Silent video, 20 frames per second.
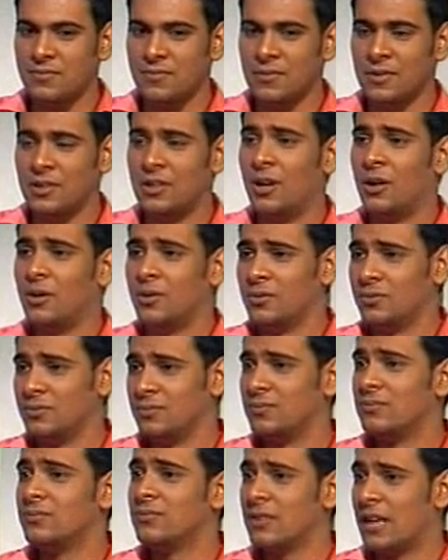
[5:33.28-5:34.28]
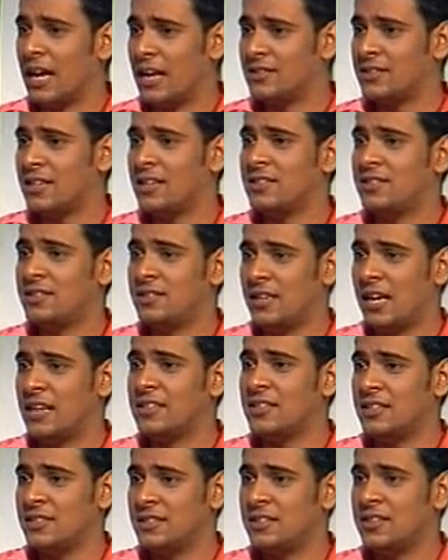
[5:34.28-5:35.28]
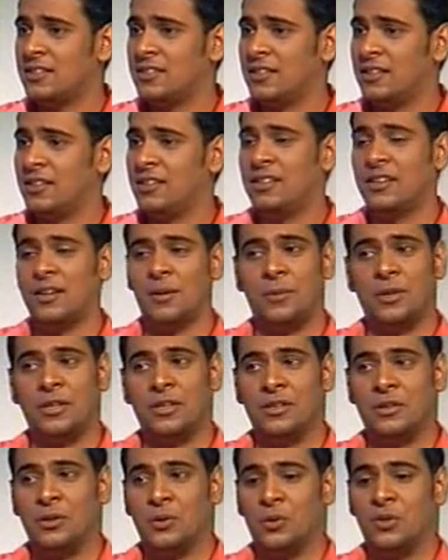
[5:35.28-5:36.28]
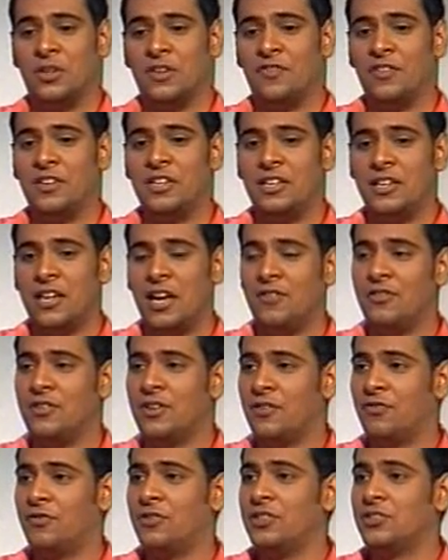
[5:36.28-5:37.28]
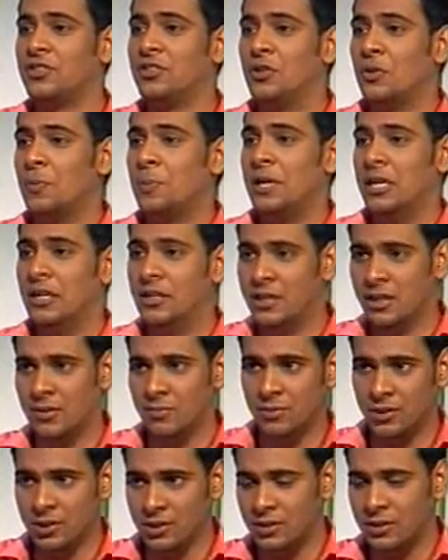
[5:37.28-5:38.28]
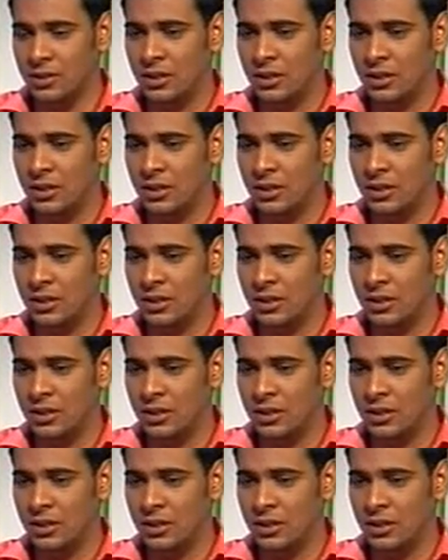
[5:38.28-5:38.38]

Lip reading: Now, as I said earlier, I mean, you definitely have enough reason to be tempted.